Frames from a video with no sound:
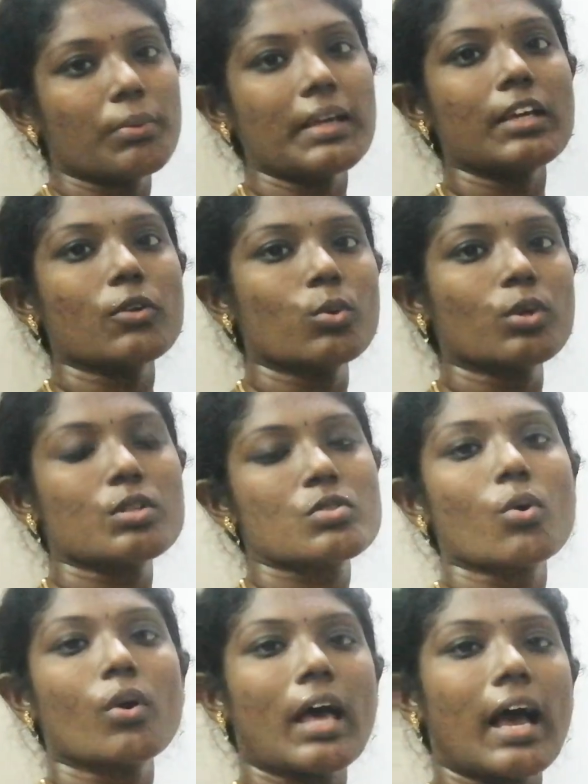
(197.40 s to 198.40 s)
three root is
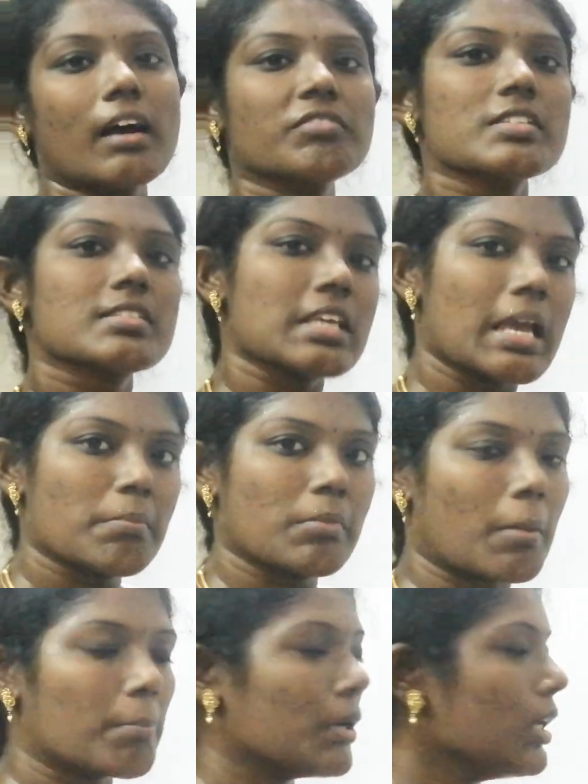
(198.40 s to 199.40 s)
going to have the same
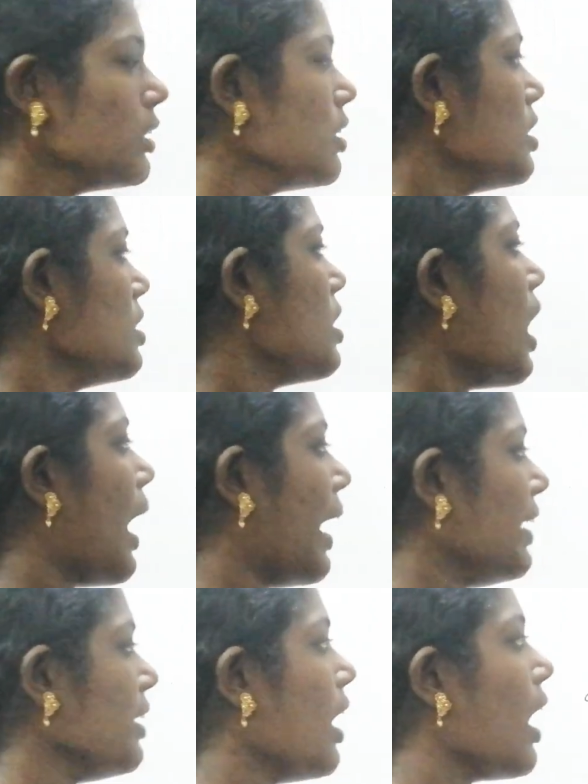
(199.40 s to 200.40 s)
number,
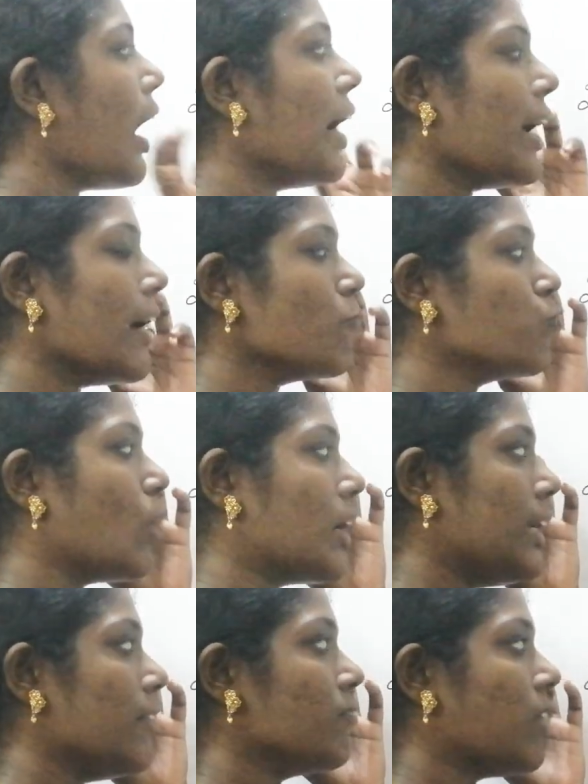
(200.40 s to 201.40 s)
and I have
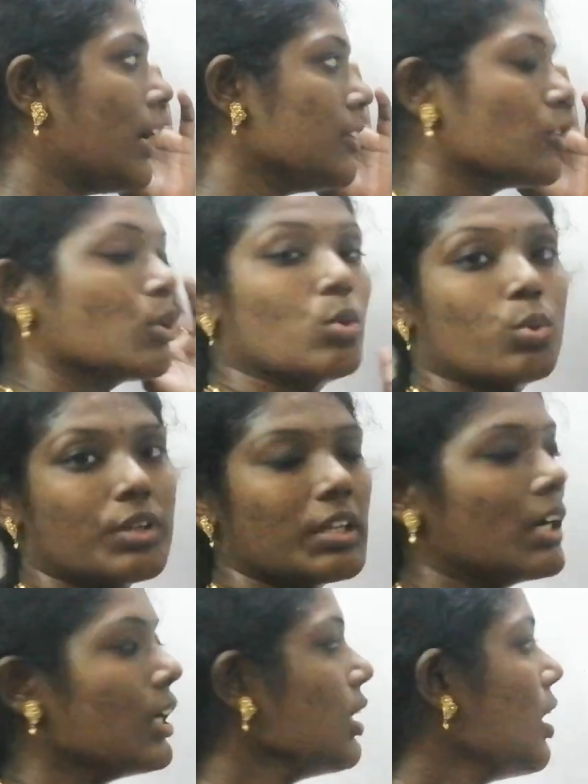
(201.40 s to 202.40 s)
only one clue
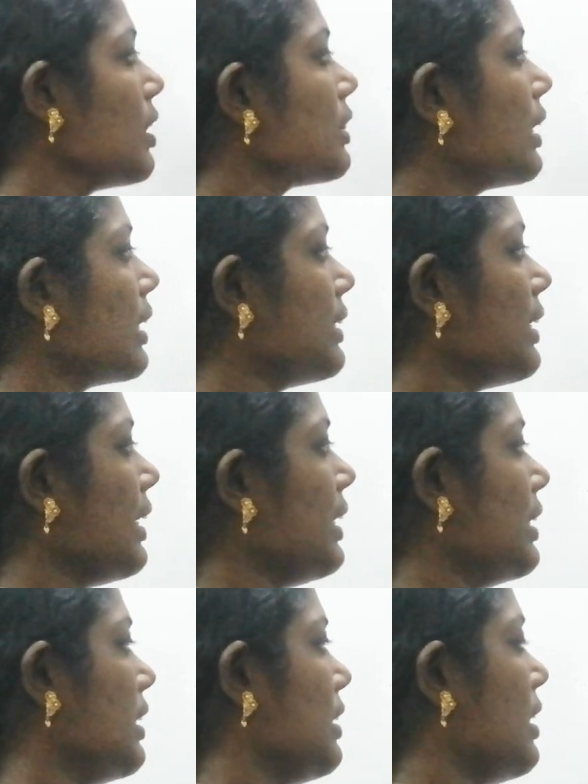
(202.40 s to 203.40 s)
here,
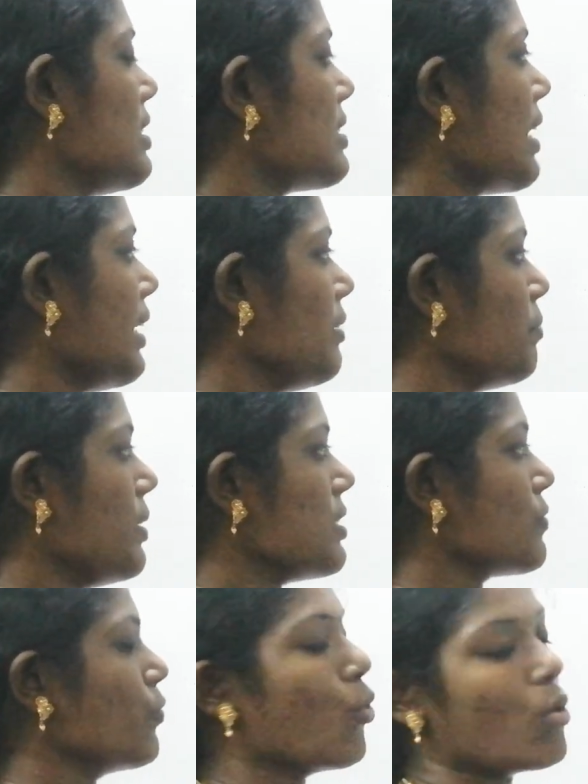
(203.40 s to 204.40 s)
13. That is 9
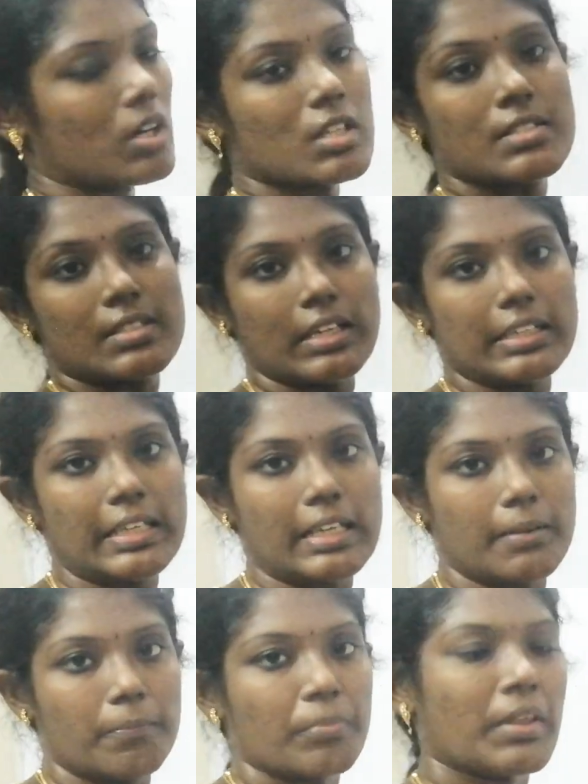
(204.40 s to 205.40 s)
plus 4 is
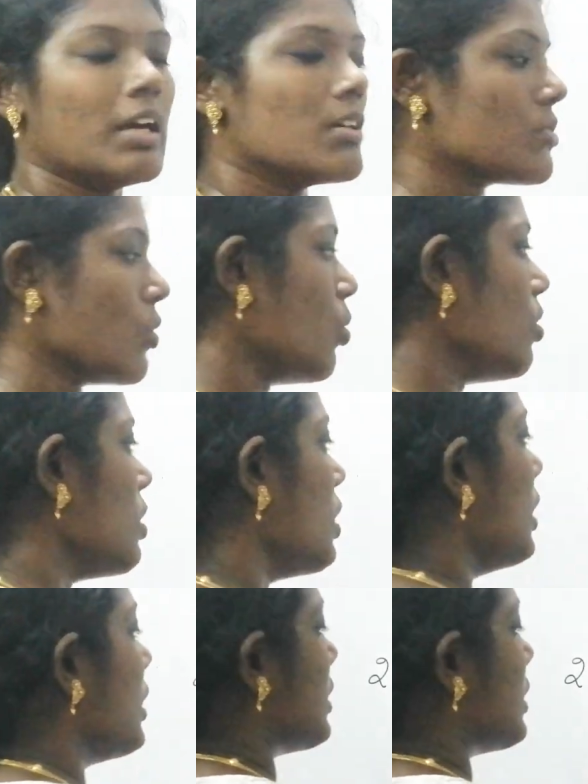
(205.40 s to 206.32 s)
13. So